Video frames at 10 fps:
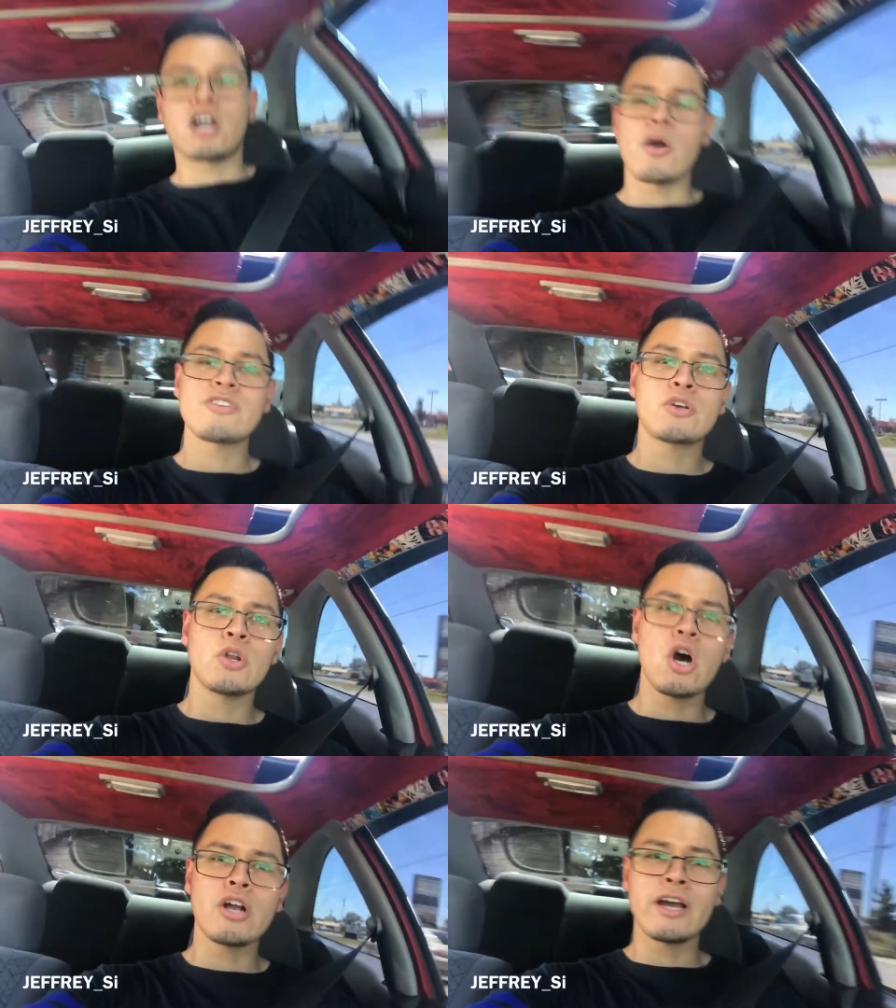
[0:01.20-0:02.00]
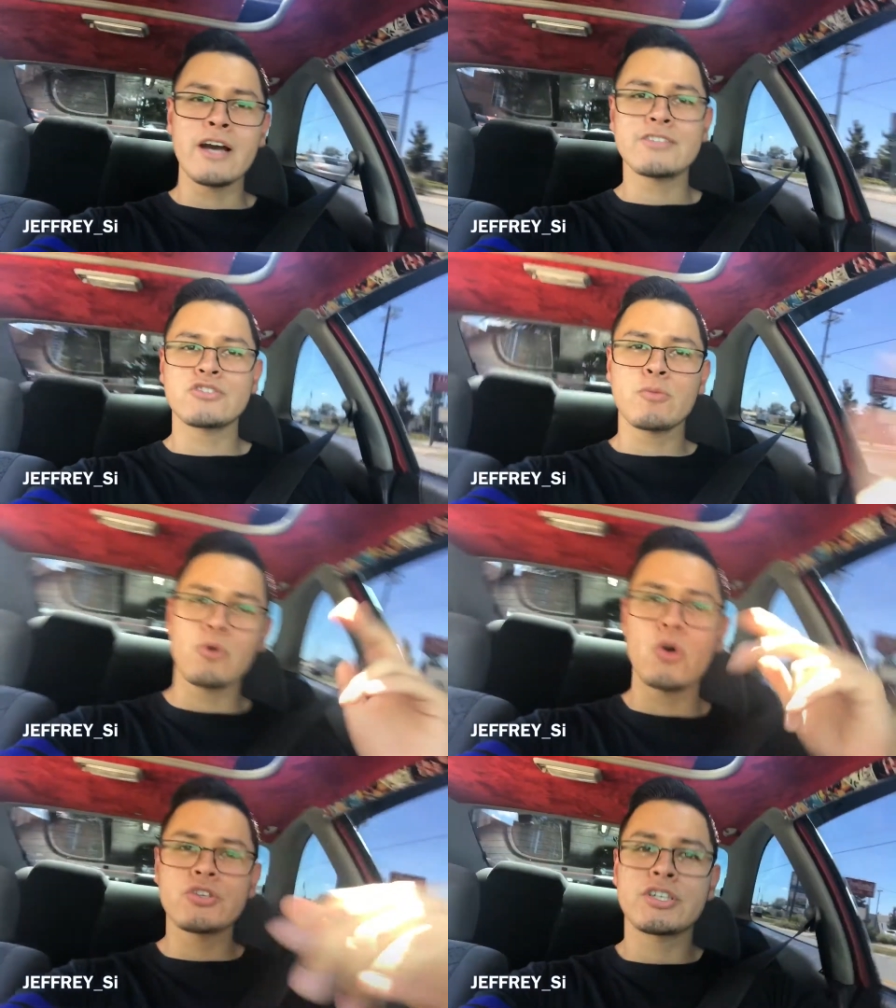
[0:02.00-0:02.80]
what's going on guys? It's your
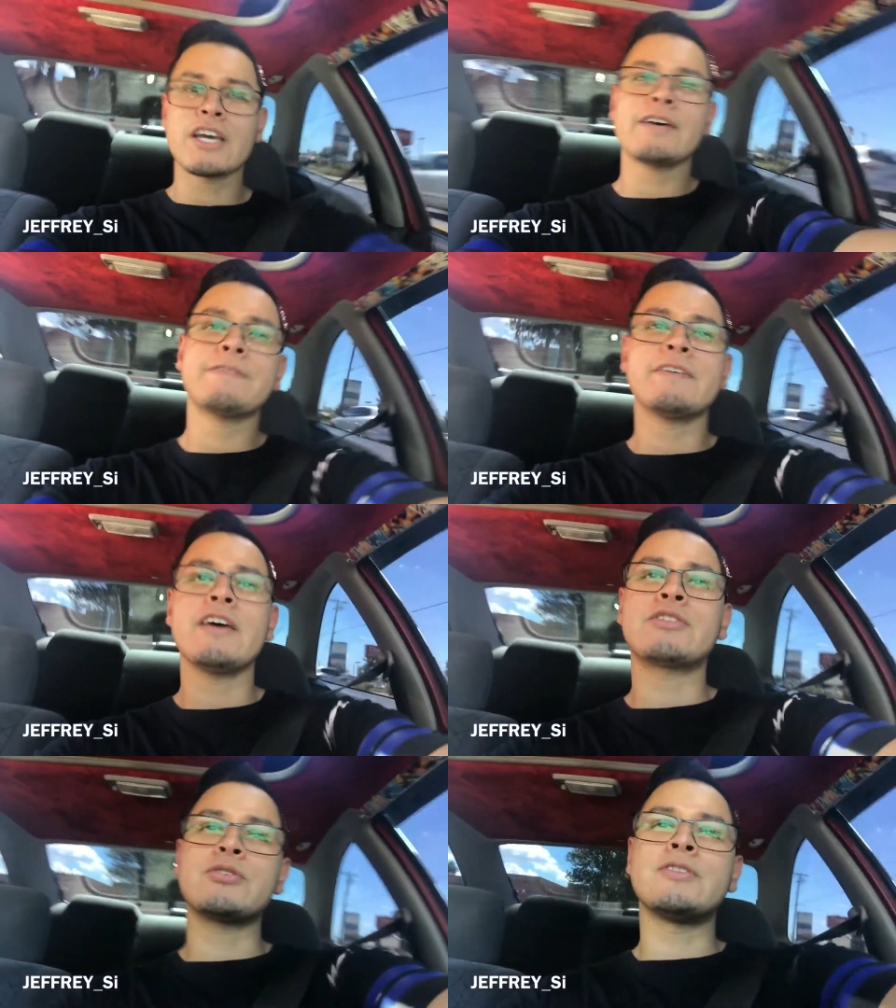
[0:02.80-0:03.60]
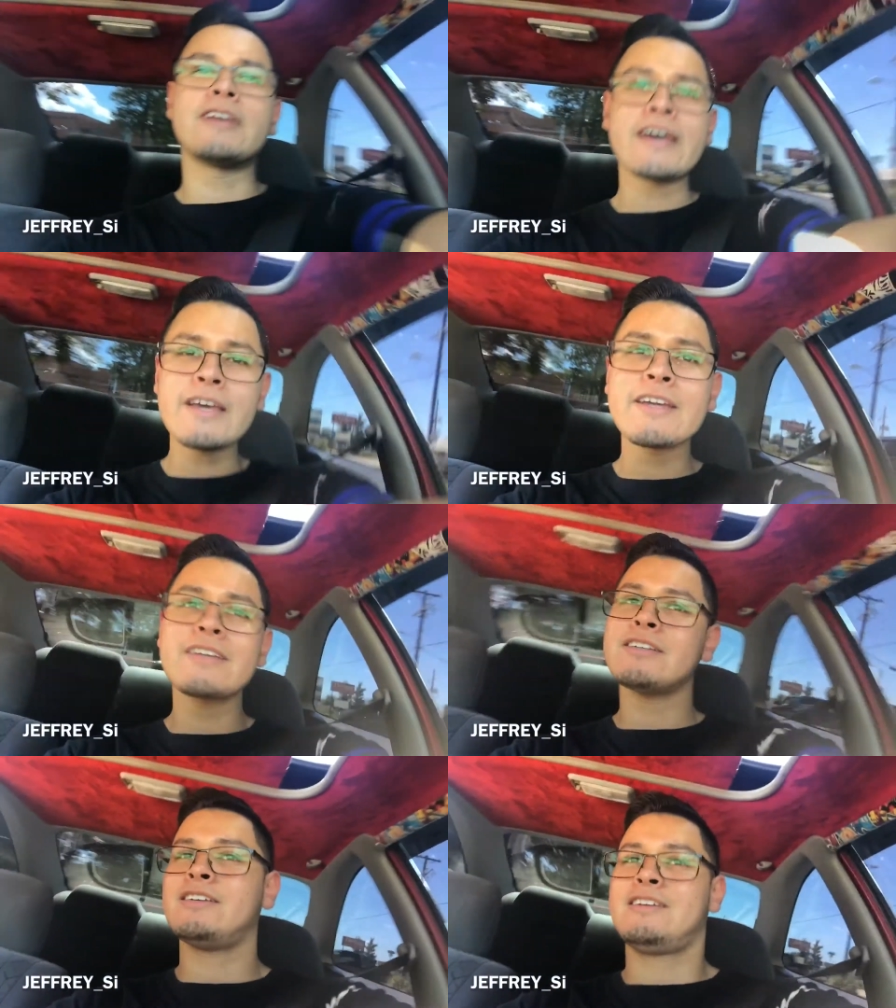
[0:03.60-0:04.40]
boy Jeff and
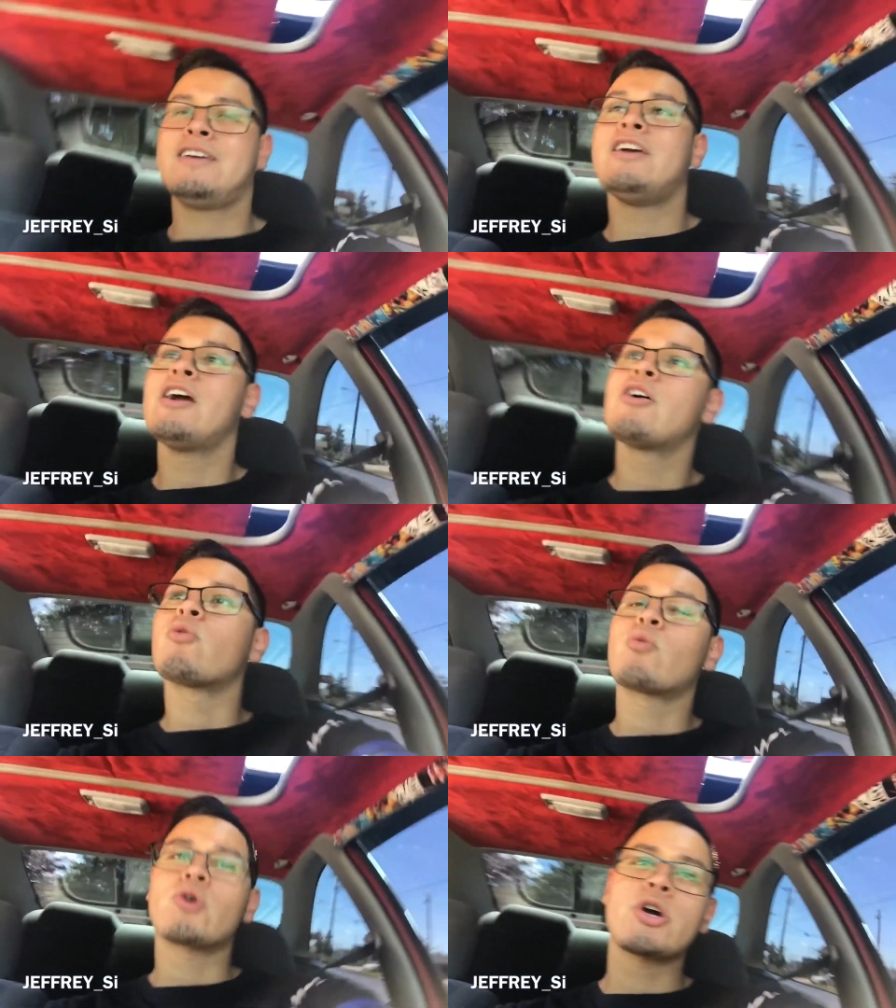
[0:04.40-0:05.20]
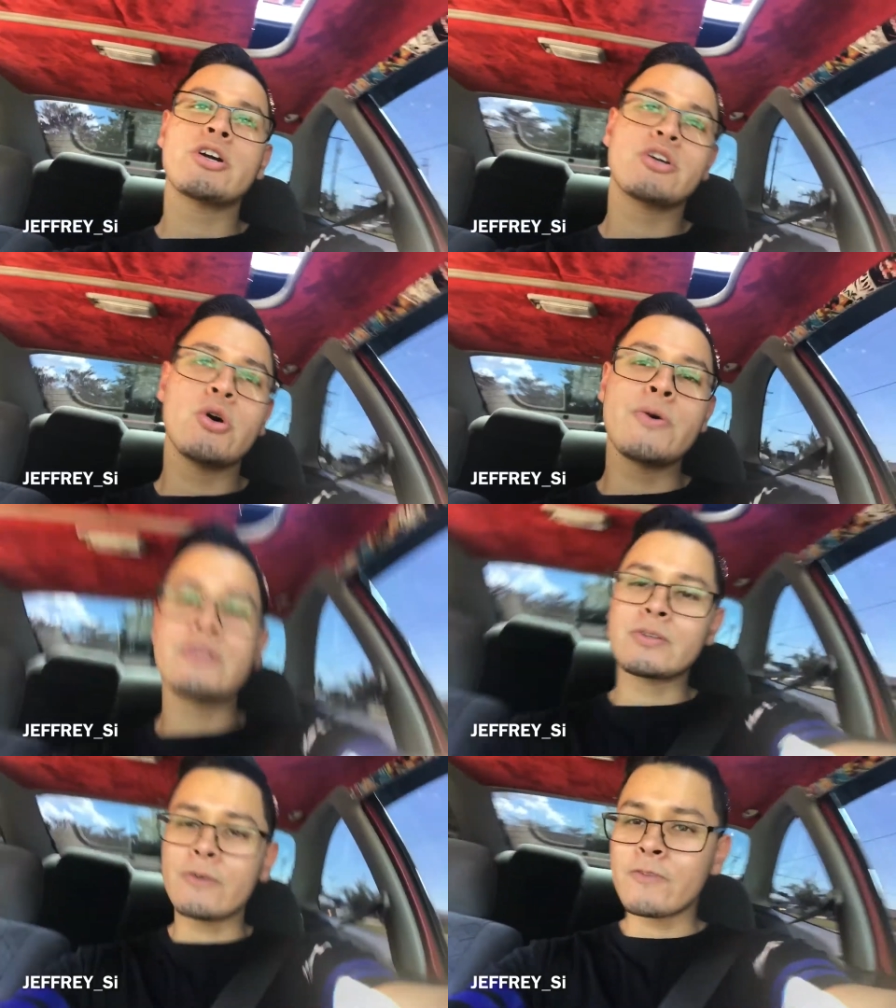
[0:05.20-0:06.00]
today we're going
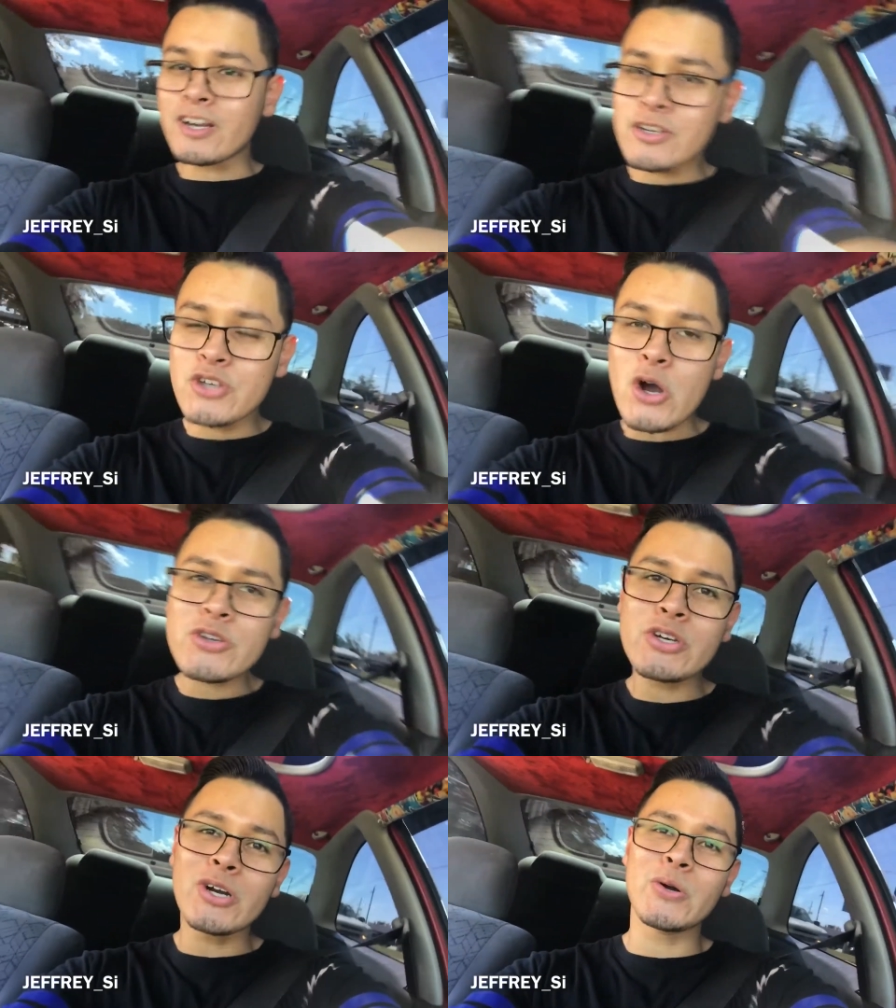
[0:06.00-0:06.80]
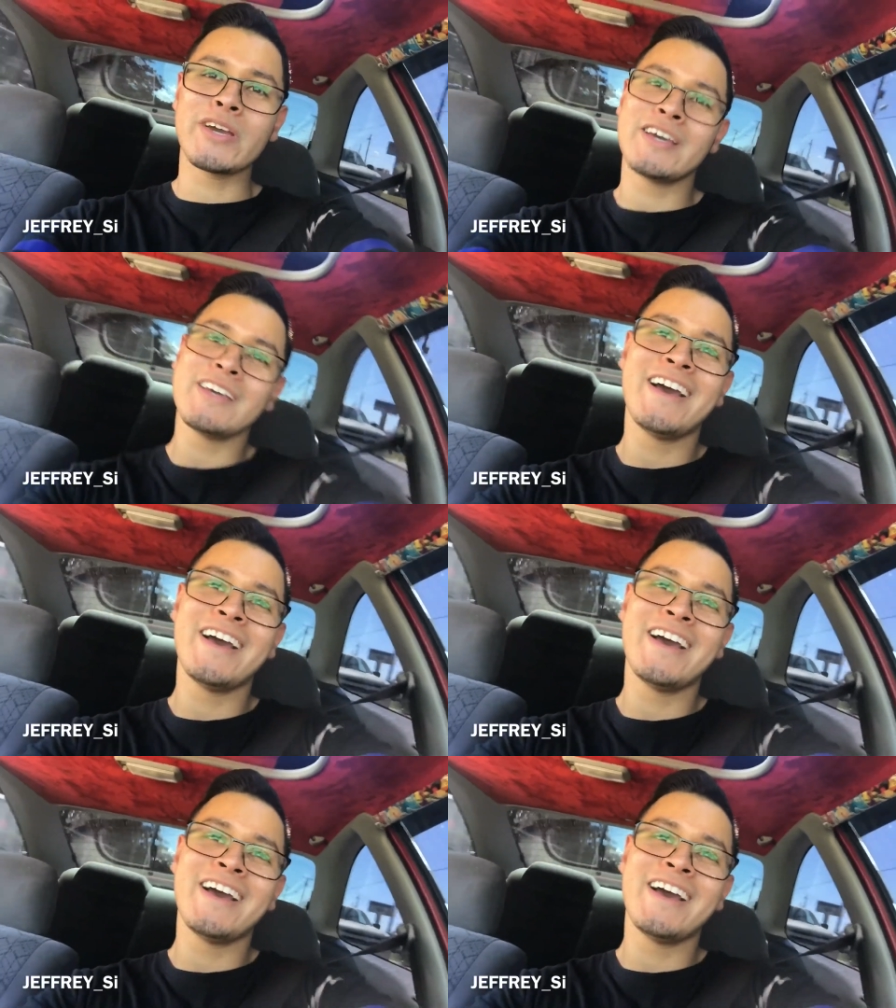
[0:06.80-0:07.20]
to the fucking junkyard, okay?